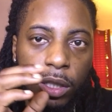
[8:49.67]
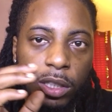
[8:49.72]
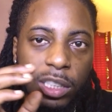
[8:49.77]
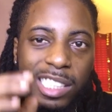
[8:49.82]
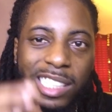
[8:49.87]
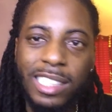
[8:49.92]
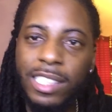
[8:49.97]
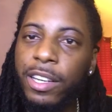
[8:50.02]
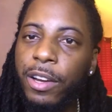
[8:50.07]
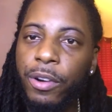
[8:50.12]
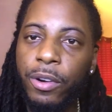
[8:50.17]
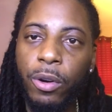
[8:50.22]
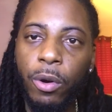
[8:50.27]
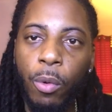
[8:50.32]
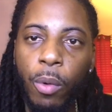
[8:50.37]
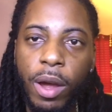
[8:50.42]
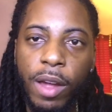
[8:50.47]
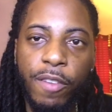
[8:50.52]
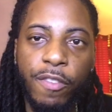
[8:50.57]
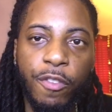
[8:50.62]
steered
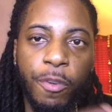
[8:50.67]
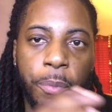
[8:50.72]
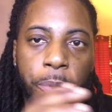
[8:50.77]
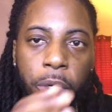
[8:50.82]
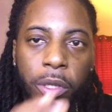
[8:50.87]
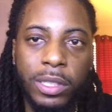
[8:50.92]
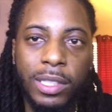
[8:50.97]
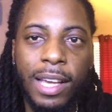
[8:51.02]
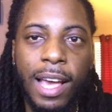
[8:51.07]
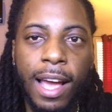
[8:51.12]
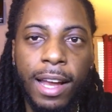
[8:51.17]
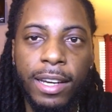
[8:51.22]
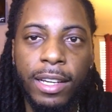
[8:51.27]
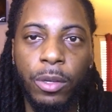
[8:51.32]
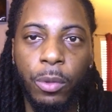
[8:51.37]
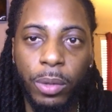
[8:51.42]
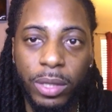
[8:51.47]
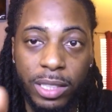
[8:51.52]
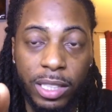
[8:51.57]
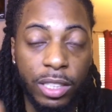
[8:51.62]
away from your
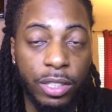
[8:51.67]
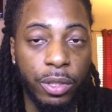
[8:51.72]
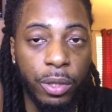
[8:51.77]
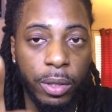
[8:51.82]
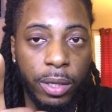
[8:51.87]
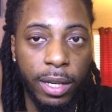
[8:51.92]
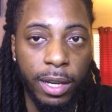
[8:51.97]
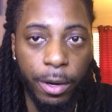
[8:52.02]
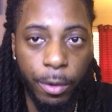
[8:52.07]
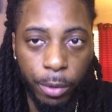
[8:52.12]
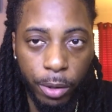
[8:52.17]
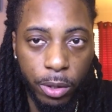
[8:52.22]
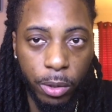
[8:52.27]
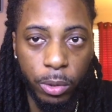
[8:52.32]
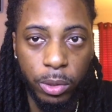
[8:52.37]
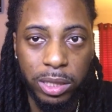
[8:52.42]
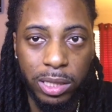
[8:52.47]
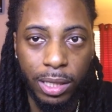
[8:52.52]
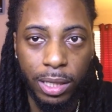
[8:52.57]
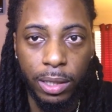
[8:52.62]
talent, which is your
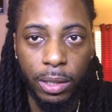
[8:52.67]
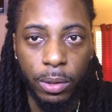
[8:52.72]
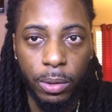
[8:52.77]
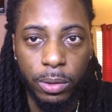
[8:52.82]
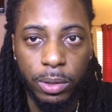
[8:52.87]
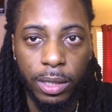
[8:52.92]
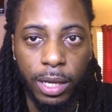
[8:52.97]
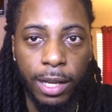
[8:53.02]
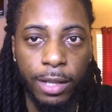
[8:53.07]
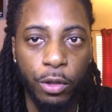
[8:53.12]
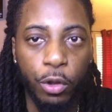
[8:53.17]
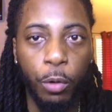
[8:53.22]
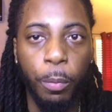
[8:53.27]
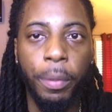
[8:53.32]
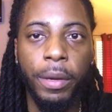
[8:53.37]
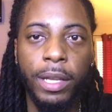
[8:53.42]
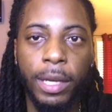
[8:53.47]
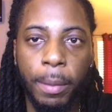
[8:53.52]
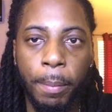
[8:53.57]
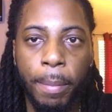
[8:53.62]
lyrical skills. And you
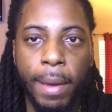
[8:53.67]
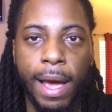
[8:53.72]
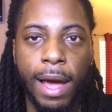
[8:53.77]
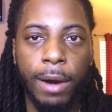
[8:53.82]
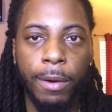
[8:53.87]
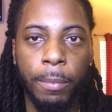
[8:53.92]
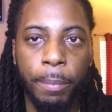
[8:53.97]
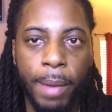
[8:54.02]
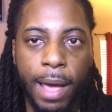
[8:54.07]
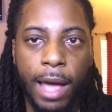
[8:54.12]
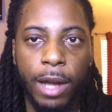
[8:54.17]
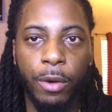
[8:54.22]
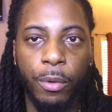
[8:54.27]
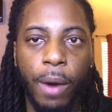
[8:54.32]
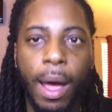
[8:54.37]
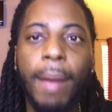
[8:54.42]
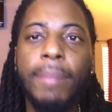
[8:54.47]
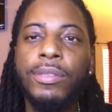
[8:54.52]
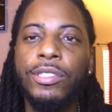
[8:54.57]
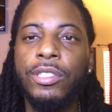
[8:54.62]
being in battle
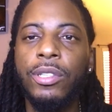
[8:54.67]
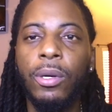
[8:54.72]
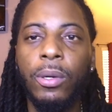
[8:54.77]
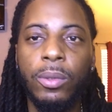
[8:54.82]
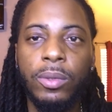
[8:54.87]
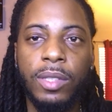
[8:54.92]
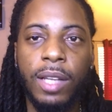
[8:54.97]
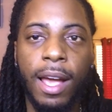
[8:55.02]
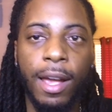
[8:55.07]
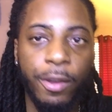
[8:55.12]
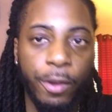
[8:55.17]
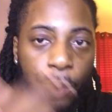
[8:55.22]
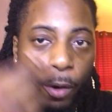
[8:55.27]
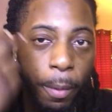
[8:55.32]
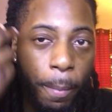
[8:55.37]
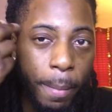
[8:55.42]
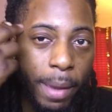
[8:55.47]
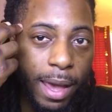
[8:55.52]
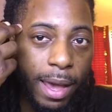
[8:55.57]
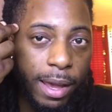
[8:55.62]
rap shows that you're
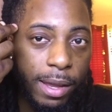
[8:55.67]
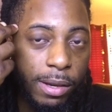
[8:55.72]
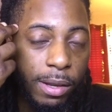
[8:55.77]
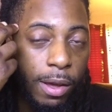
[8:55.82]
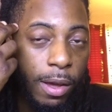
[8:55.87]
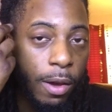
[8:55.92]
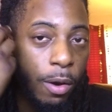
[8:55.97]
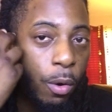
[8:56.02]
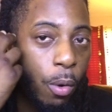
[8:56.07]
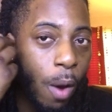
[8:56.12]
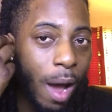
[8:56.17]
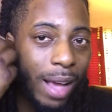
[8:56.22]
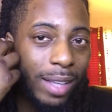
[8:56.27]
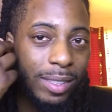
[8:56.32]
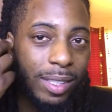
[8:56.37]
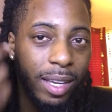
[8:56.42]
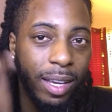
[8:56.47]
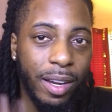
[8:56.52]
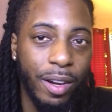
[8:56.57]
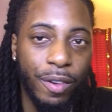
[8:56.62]
a man who
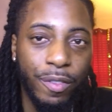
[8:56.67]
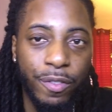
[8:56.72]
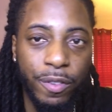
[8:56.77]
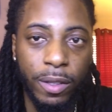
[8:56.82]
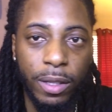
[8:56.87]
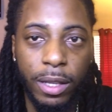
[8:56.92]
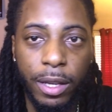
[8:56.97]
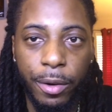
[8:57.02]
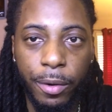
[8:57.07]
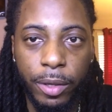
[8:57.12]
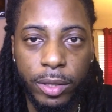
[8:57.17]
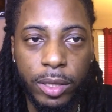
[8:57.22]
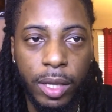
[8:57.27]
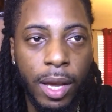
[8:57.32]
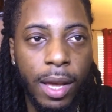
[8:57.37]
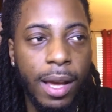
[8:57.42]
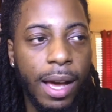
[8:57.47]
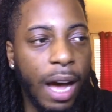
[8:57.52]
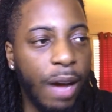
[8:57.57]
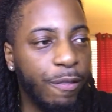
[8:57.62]
has an ear for lyrics.
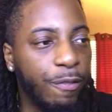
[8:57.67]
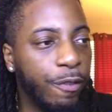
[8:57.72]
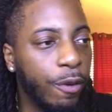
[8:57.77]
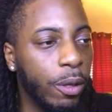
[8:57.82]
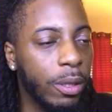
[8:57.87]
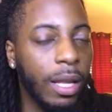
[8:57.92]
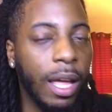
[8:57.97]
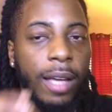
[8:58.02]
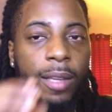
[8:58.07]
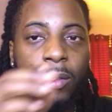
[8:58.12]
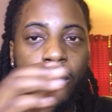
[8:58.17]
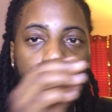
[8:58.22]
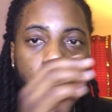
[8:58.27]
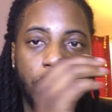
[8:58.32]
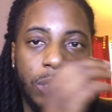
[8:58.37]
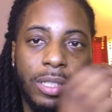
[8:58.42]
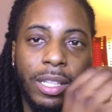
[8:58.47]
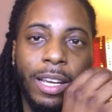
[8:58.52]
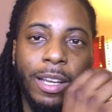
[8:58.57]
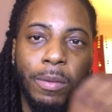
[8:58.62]
I felt like you
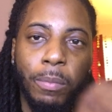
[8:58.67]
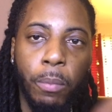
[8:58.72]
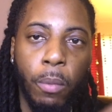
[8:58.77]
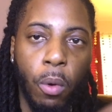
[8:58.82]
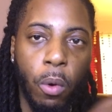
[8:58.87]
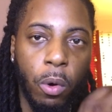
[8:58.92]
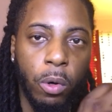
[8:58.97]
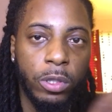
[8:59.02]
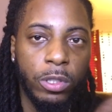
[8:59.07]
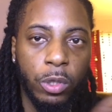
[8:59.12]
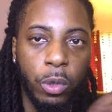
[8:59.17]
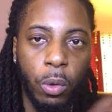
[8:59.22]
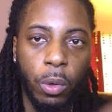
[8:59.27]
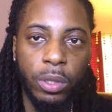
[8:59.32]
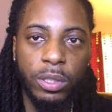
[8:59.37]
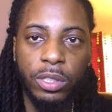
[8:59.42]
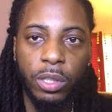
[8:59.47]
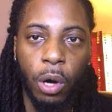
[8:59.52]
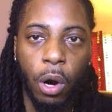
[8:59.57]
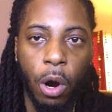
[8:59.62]
stayed more
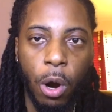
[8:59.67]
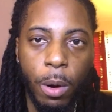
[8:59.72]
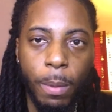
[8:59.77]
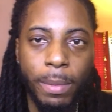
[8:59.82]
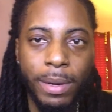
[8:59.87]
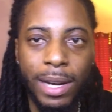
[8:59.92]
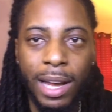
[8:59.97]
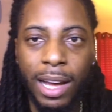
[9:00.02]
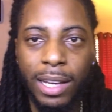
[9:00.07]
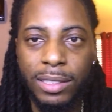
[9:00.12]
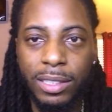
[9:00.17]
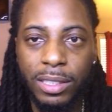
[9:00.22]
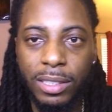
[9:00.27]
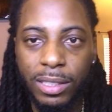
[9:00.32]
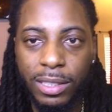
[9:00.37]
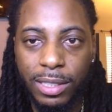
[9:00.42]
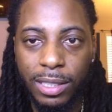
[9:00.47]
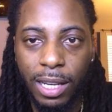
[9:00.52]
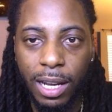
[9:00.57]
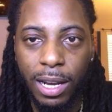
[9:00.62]
towards the
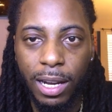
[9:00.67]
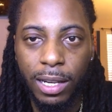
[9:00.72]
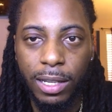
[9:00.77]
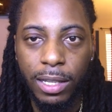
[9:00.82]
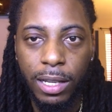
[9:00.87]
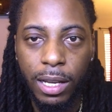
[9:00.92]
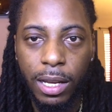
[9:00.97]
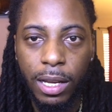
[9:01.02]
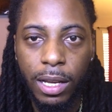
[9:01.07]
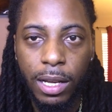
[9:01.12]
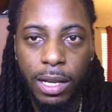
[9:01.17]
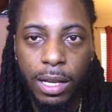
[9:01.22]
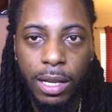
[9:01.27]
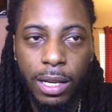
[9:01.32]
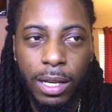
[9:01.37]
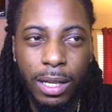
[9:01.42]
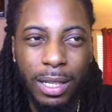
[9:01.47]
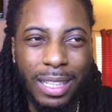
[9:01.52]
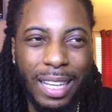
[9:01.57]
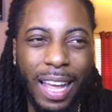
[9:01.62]
harmonizing side.
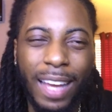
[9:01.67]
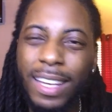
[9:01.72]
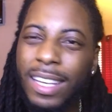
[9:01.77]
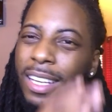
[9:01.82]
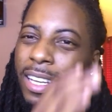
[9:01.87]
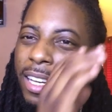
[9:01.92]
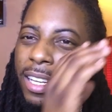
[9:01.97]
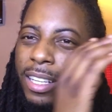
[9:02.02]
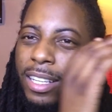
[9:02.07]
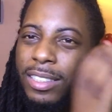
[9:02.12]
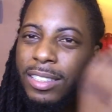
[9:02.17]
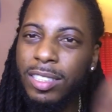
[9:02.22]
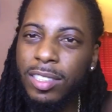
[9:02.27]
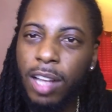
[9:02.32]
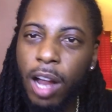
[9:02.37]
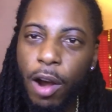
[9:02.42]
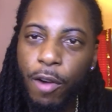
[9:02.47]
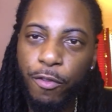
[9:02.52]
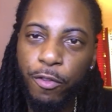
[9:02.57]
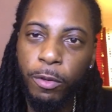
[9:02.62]
Like in
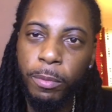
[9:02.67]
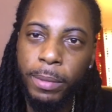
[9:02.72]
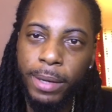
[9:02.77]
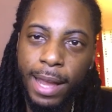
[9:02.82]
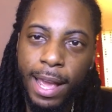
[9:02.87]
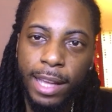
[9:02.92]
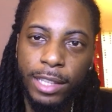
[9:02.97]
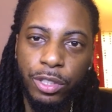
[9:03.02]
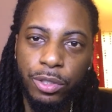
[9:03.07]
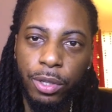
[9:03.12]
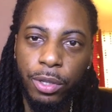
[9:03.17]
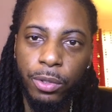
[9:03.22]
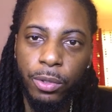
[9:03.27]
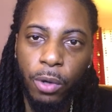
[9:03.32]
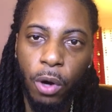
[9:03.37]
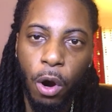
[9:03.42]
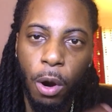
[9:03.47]
Styrofoam and Ashtray, you